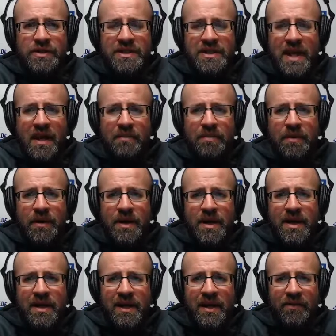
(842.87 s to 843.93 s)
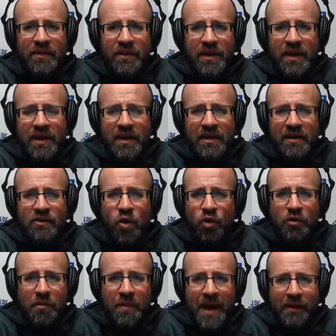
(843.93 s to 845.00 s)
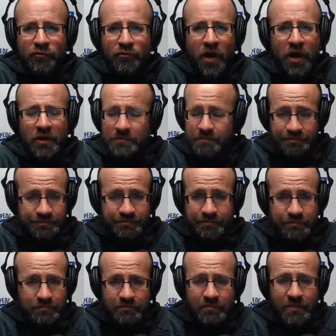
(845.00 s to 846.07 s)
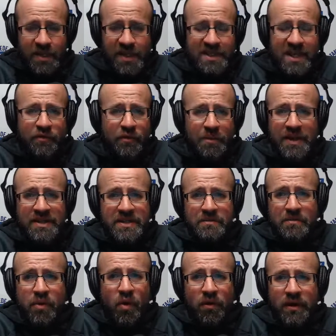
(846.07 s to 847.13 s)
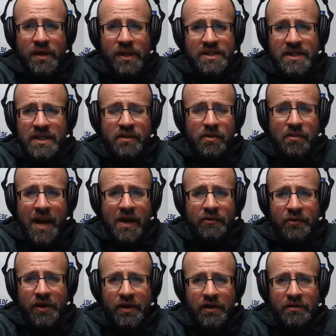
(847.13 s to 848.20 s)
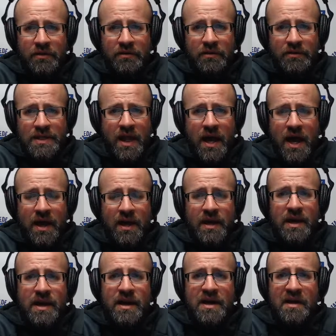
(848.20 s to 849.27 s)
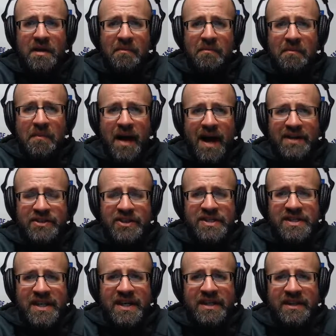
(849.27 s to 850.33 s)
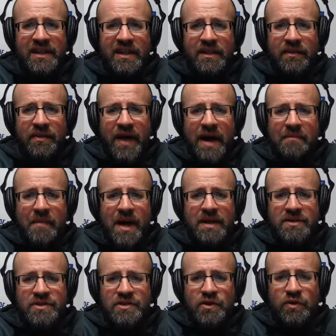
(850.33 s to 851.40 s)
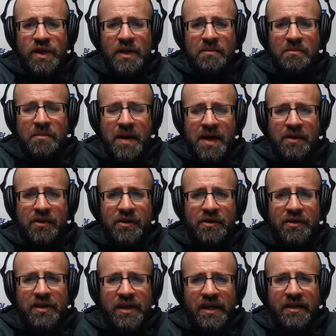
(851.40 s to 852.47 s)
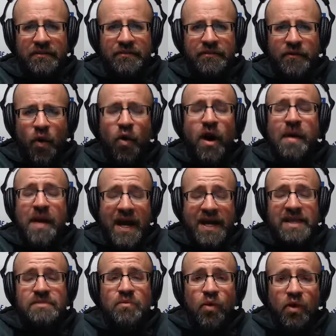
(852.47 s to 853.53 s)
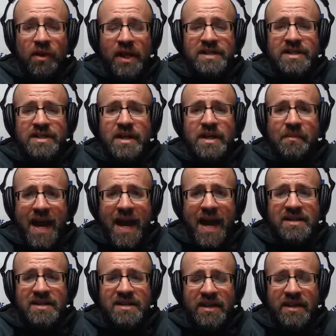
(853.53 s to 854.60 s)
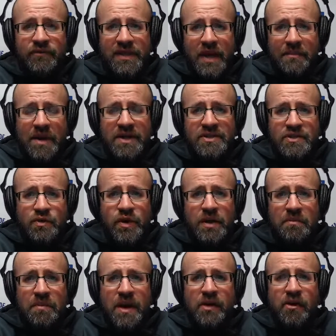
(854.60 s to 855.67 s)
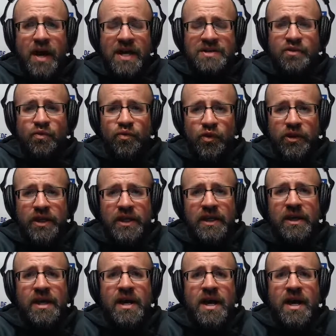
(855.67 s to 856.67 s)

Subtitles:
step in the cornerback rung. It's every bit as important as either boundary slot. I just think that might suit him better I guess more or less I'm asking if you think that might suit him better as a rookie,